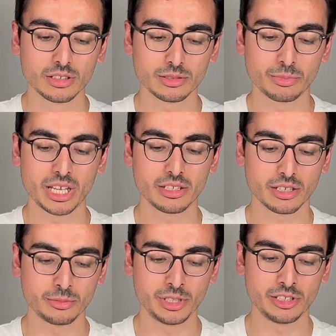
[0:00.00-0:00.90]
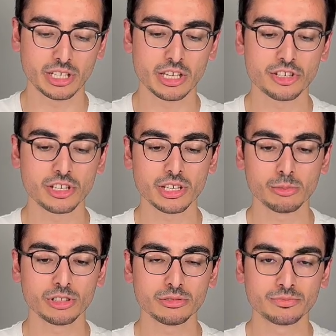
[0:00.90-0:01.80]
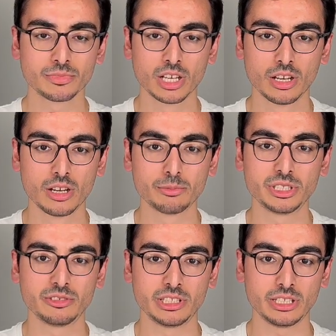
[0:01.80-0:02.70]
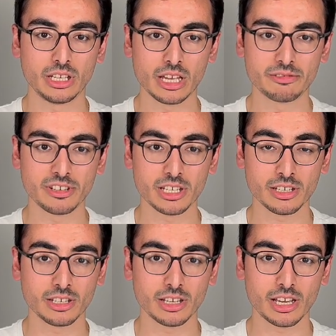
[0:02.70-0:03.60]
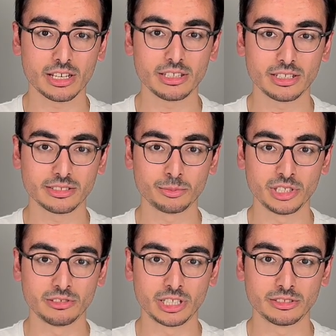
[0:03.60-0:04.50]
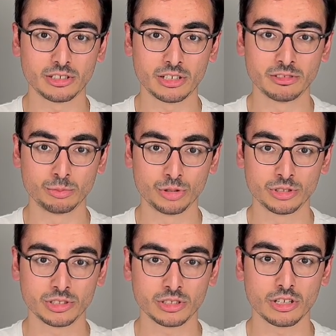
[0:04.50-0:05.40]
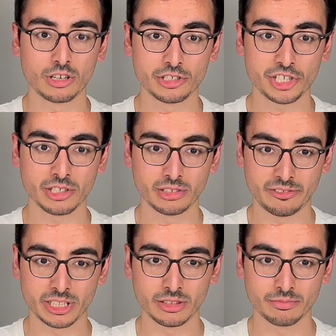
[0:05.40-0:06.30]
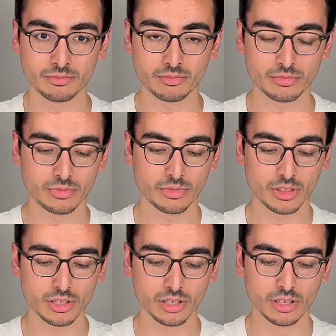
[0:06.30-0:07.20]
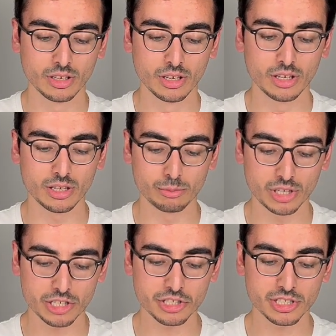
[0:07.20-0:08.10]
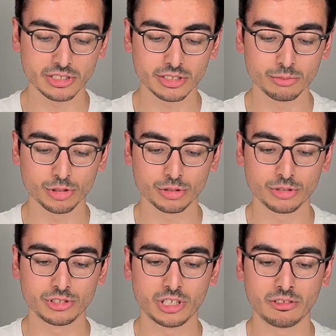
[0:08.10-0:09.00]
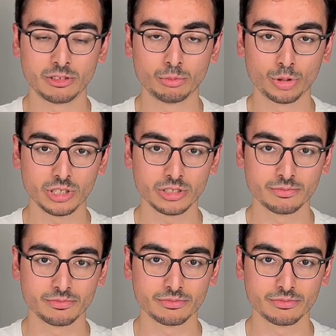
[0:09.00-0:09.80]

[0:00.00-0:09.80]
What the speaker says: The main communication cable between the gateway and the SMD Red driver board, RJ11. A brush DC motor driver board,